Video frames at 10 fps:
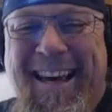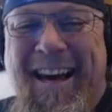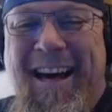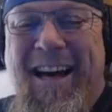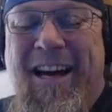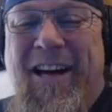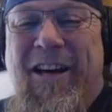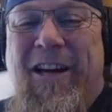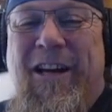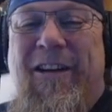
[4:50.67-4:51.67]

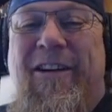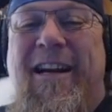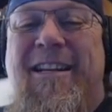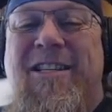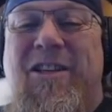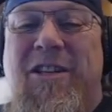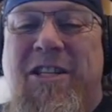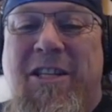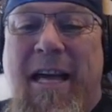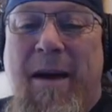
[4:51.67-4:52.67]
Alright, so the
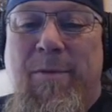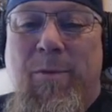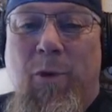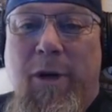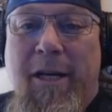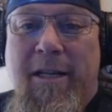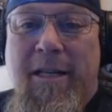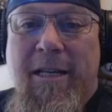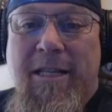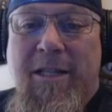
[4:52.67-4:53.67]
Slabbed
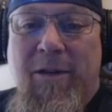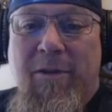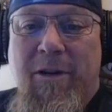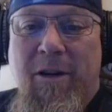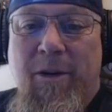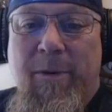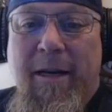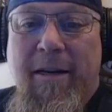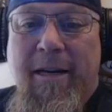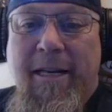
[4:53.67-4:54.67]
Morgan silver dollar, we got
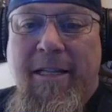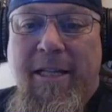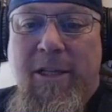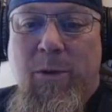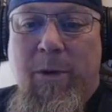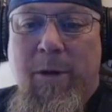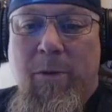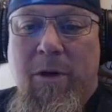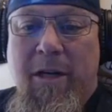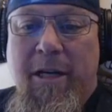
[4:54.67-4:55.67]
a
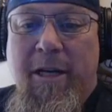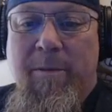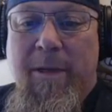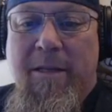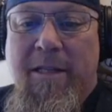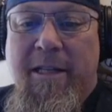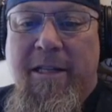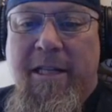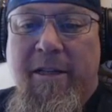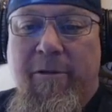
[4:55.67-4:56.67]
1921, an
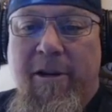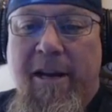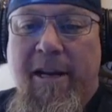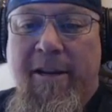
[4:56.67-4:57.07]
MS63,